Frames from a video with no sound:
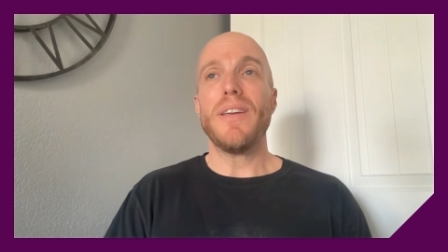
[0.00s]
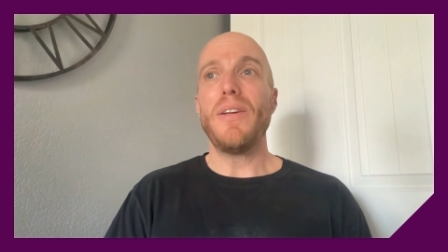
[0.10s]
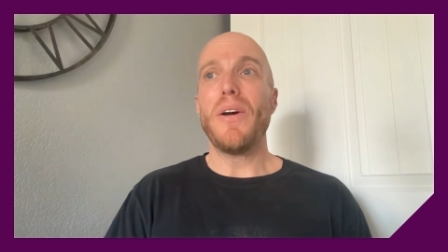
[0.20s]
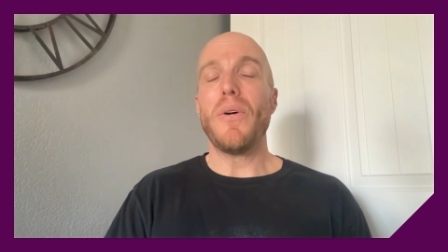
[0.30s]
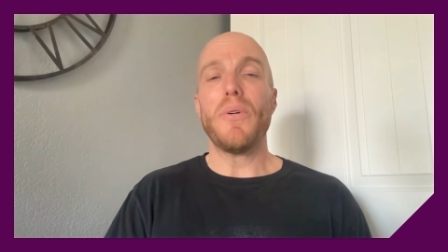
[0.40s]

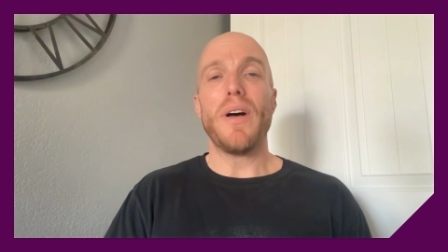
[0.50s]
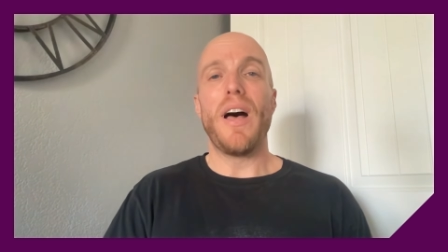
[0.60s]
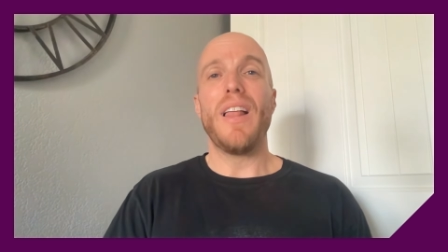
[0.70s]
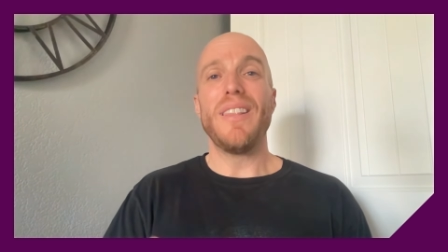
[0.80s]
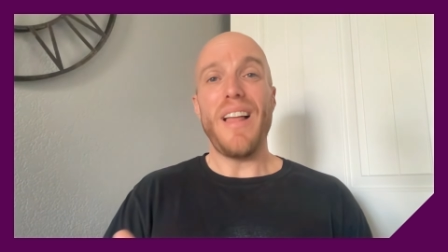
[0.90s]

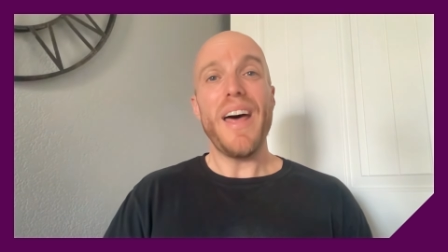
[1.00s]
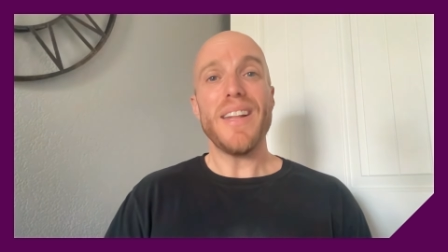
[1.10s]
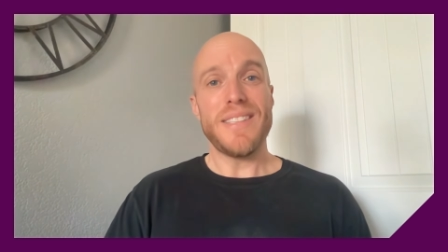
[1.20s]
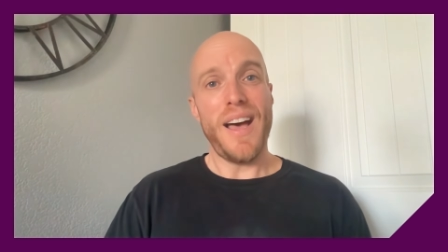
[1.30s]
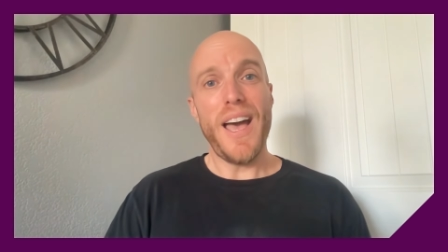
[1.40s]
a lot
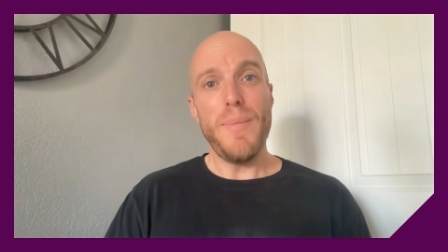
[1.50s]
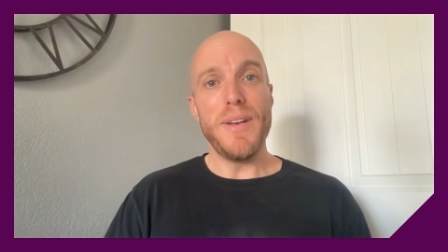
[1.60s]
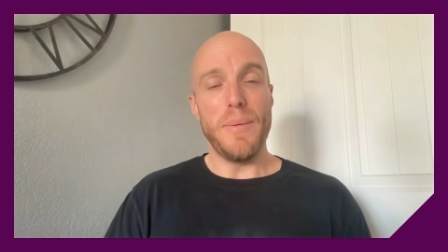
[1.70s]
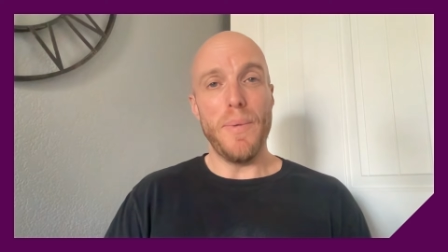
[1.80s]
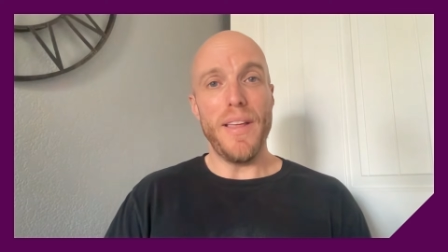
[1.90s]
of time
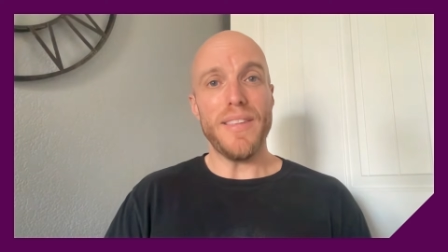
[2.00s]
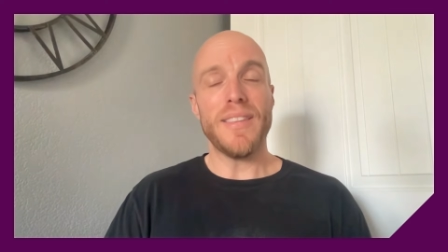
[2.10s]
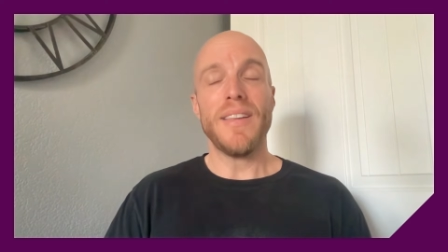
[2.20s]
in a month.